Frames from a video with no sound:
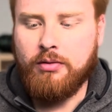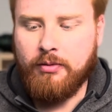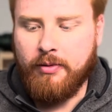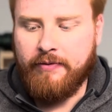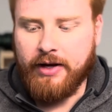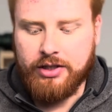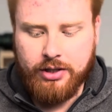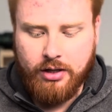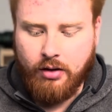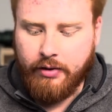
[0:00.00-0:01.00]
from infection
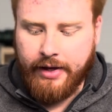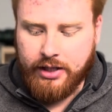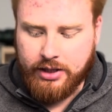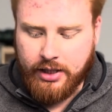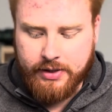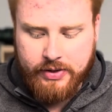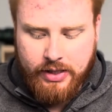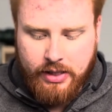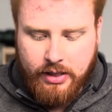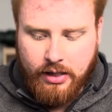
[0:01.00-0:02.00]
and all that jazz.
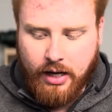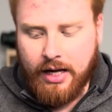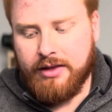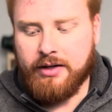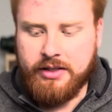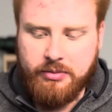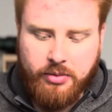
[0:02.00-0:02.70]
I think it's a